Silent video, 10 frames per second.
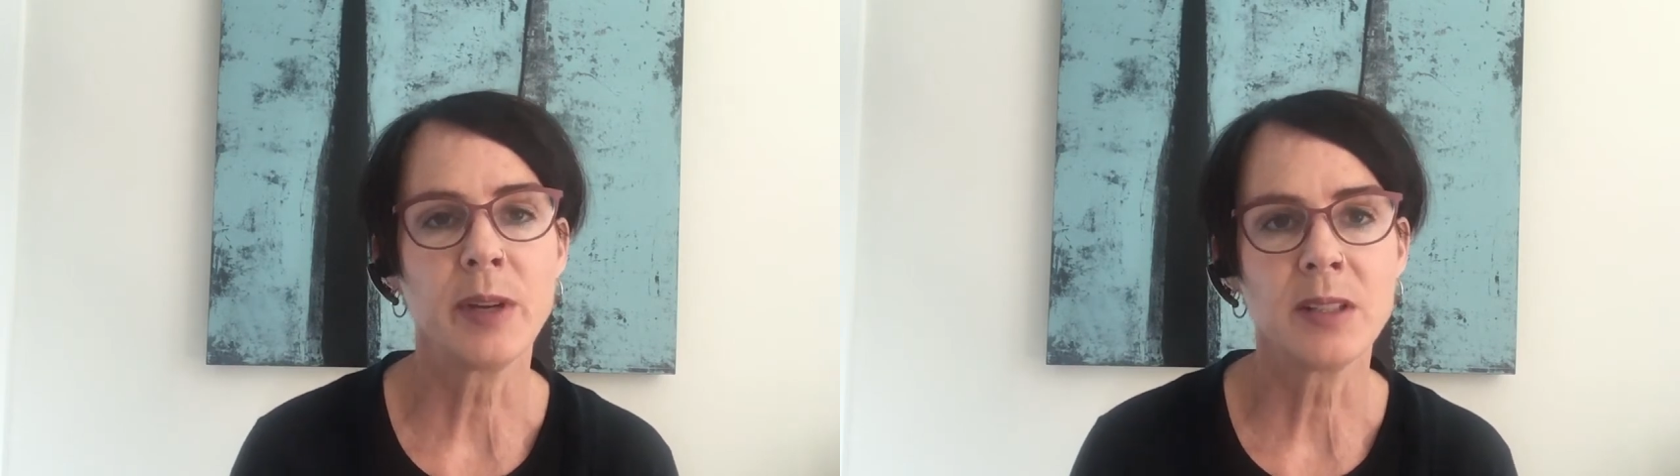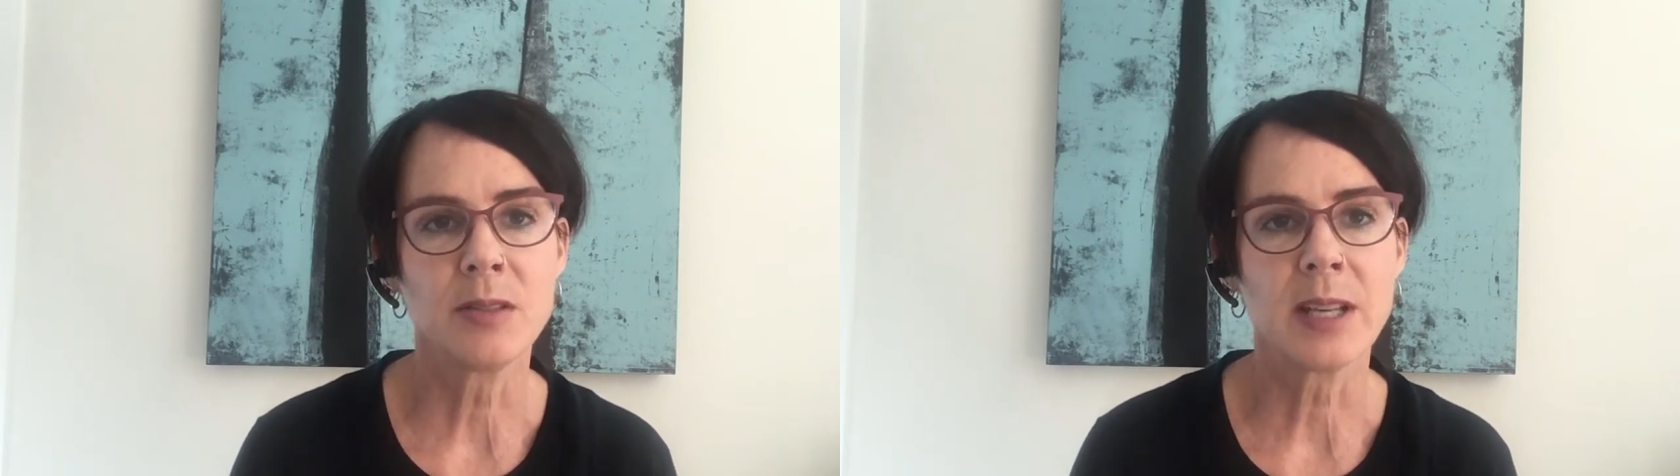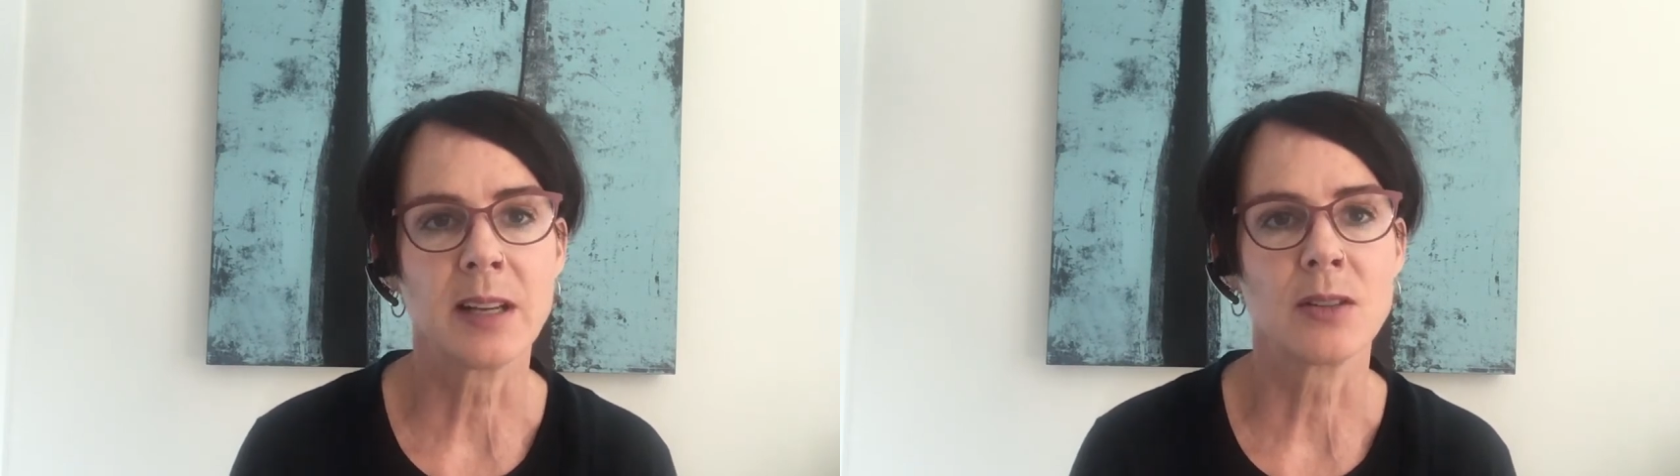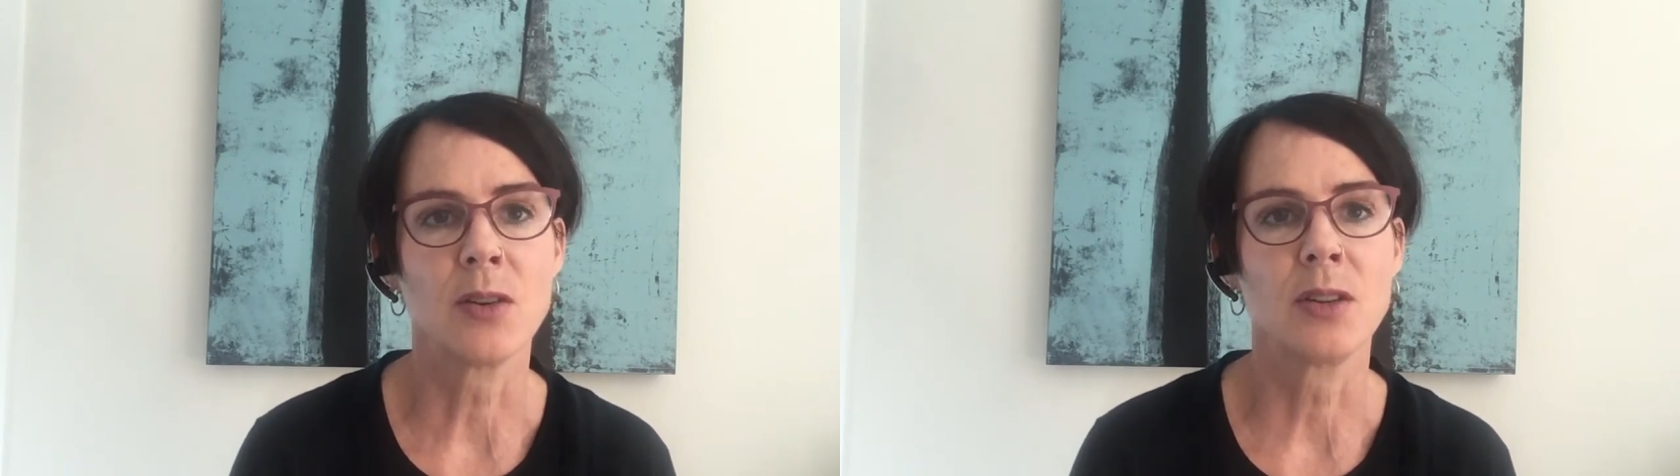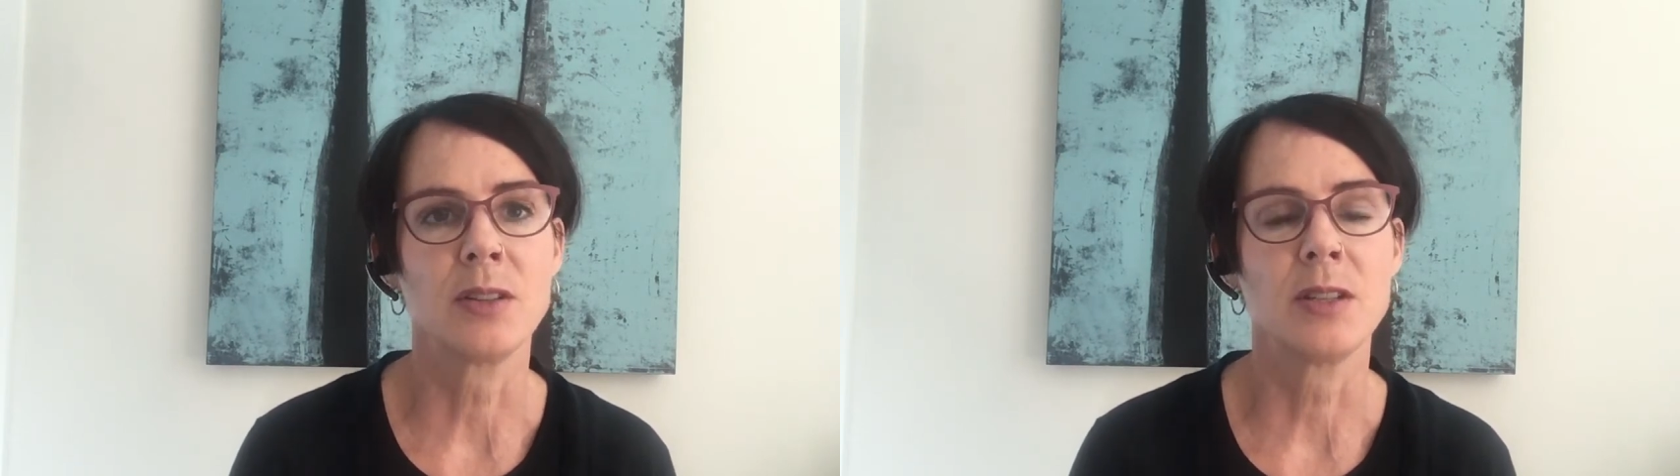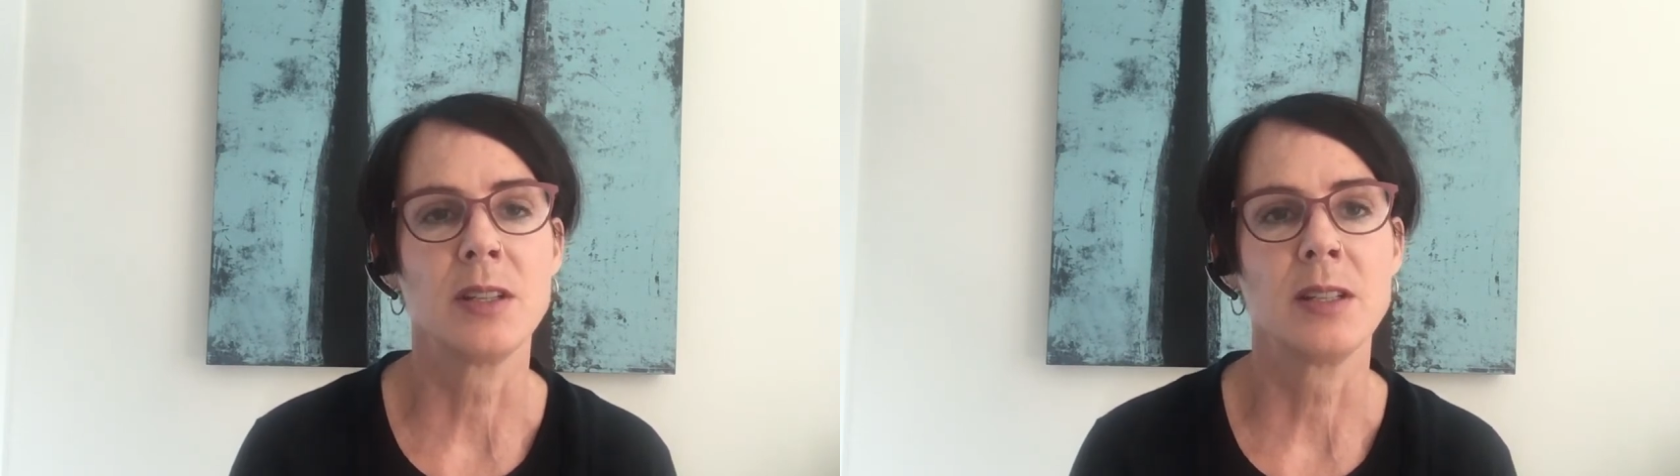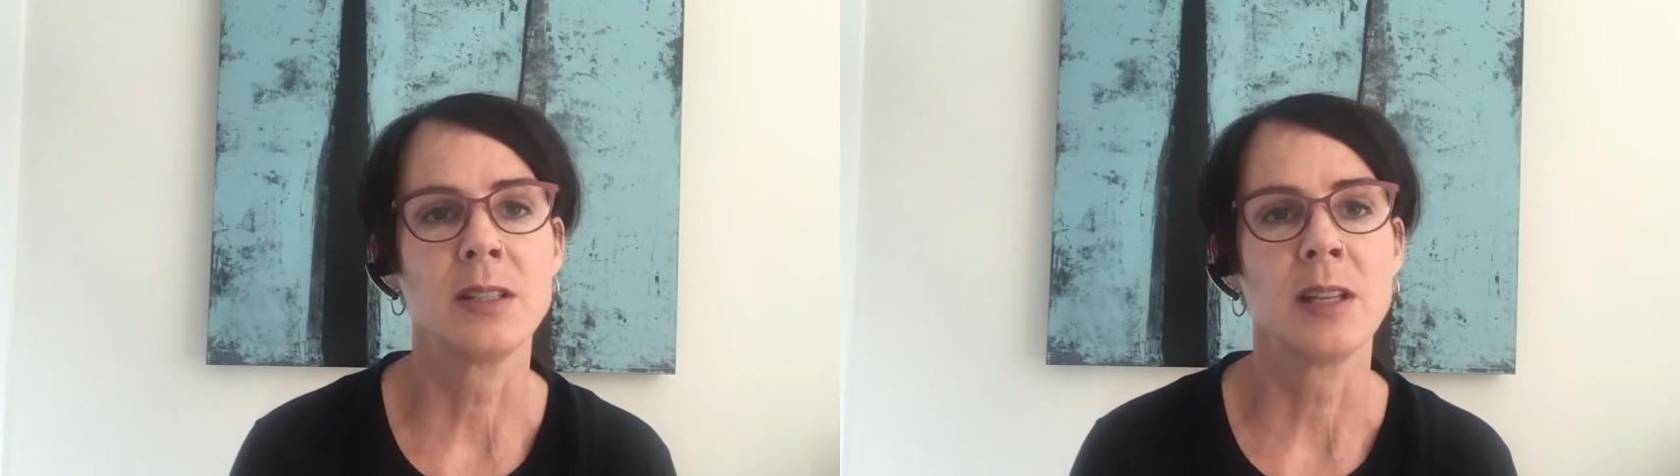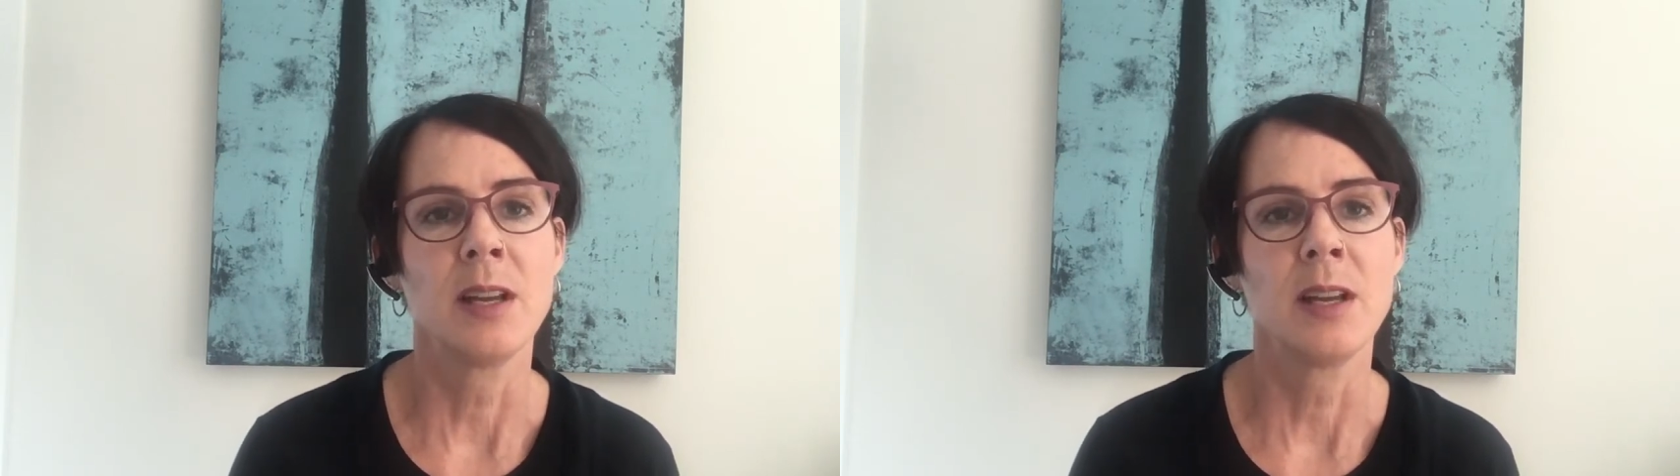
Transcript: new technologies,